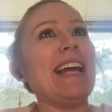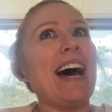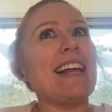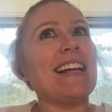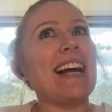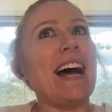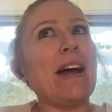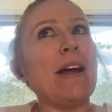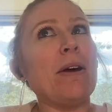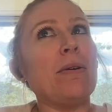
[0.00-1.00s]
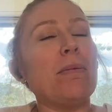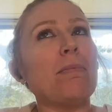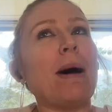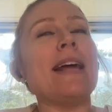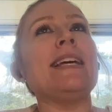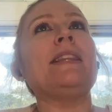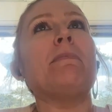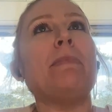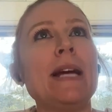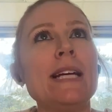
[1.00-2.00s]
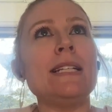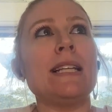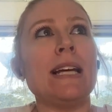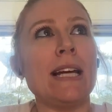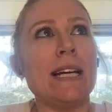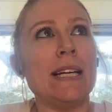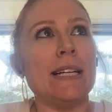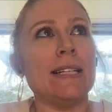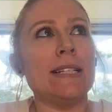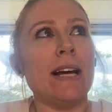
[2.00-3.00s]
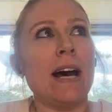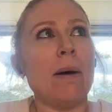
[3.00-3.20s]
yeah, like I think the biggest thing is